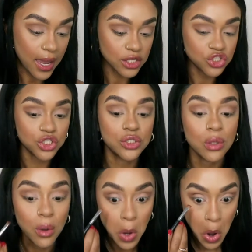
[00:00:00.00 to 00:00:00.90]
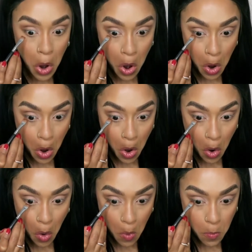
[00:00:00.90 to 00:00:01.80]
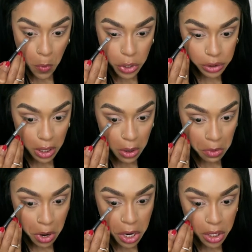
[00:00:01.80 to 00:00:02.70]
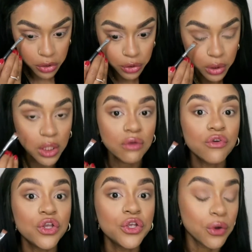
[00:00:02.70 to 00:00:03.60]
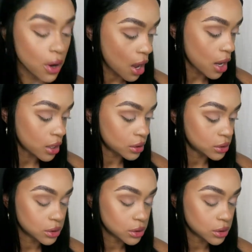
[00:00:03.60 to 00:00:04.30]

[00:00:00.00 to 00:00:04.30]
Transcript: and just put that right underneath your eyes.